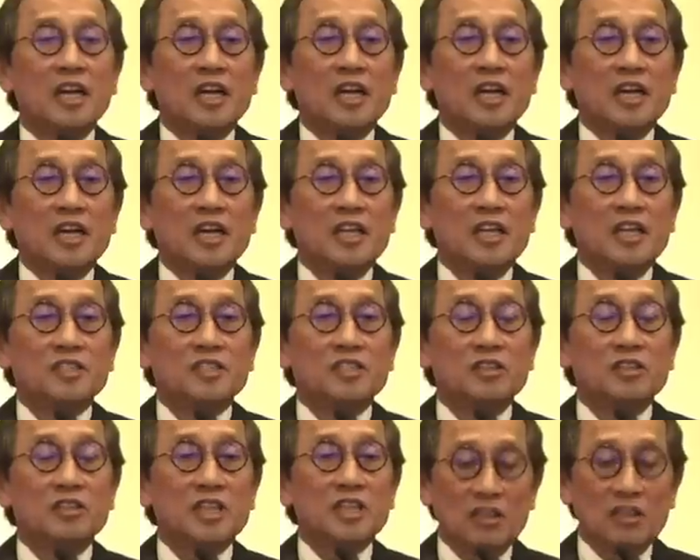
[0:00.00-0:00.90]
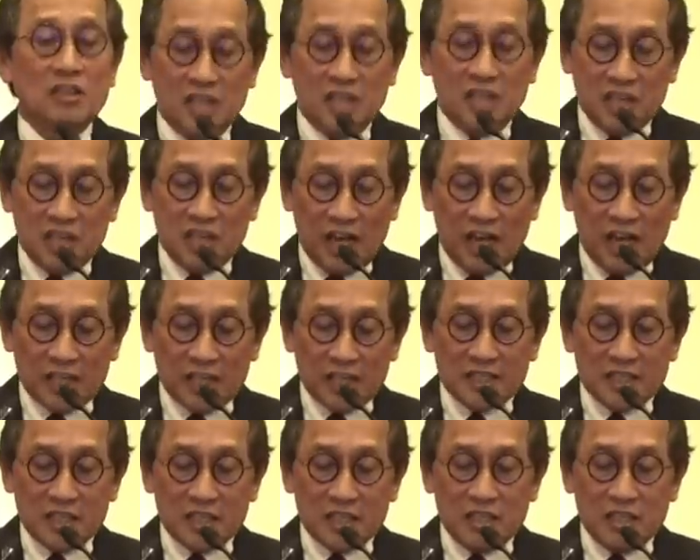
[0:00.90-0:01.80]
He is consulting
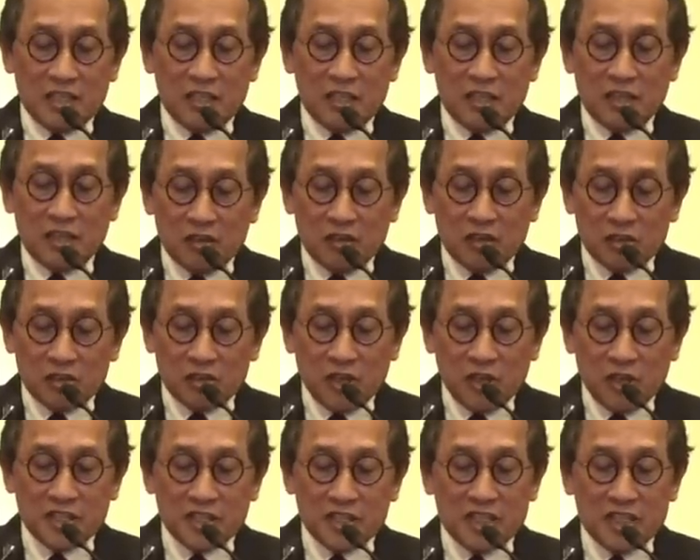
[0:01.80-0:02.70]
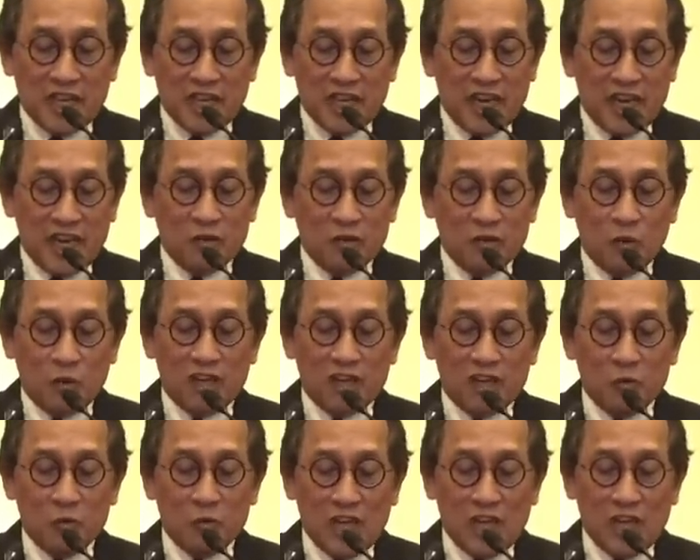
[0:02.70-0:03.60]
us to ascertain what
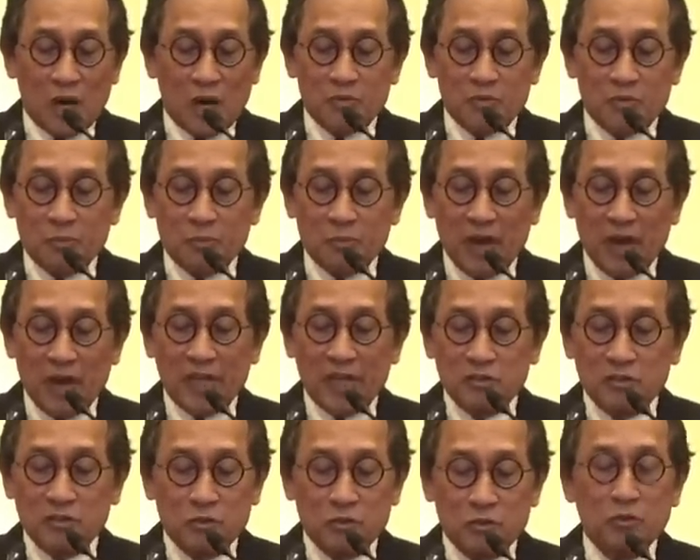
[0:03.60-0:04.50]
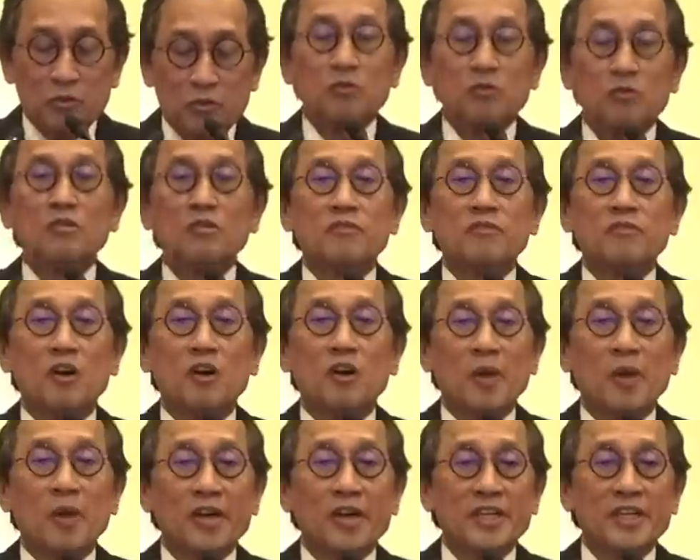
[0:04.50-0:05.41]
we are prepared to do for
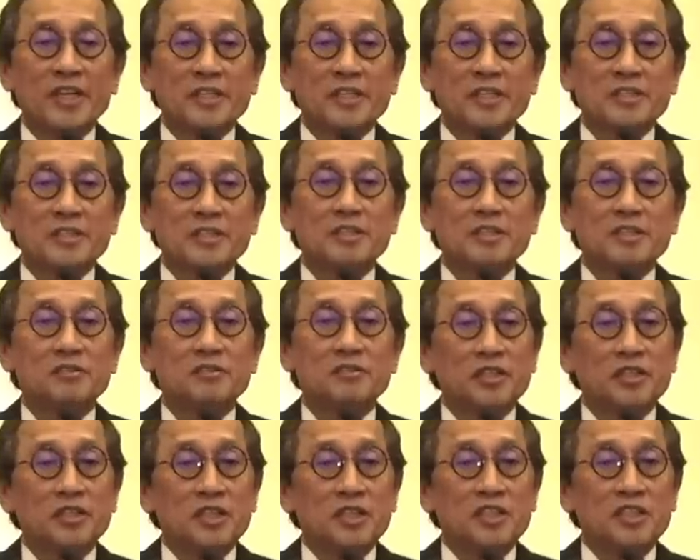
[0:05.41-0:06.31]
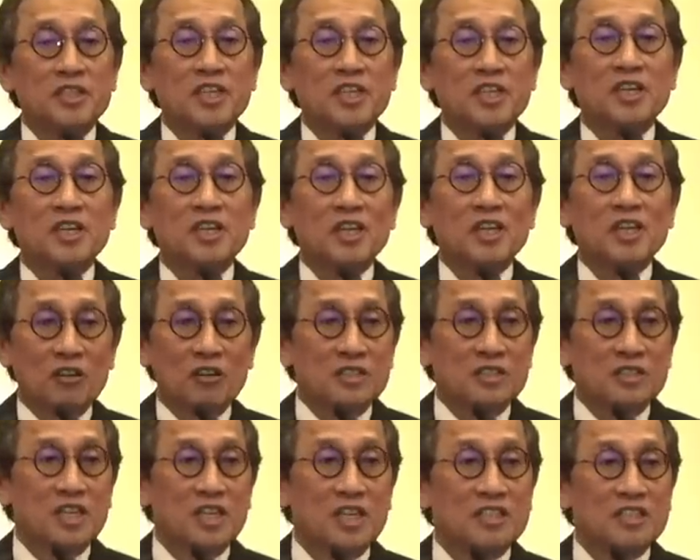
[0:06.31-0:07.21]
America's strategic
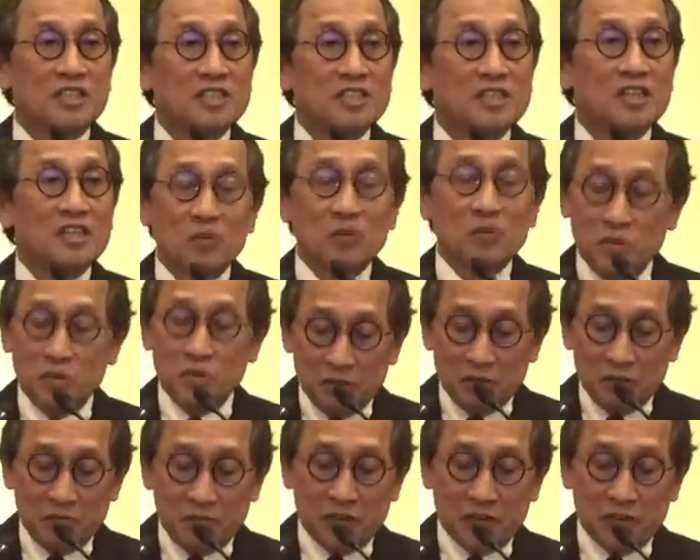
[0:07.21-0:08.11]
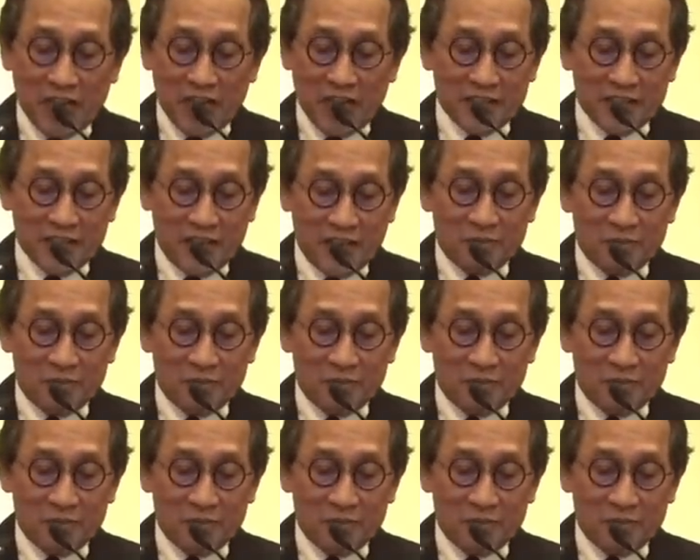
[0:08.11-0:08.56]
concerns. We shouldn't forget that.